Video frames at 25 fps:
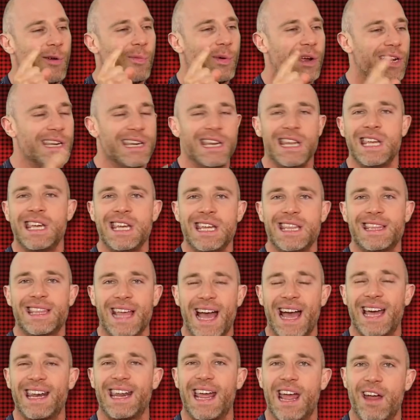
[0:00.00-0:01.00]
We need
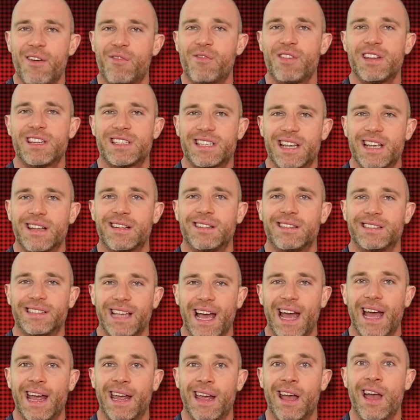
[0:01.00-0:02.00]
that every single
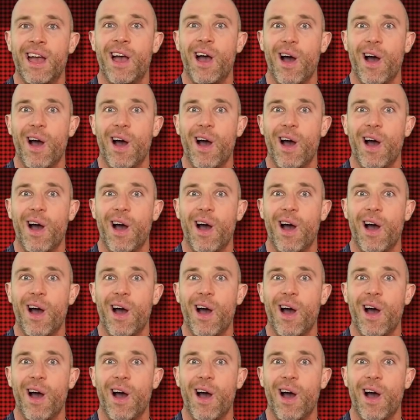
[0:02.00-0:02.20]
day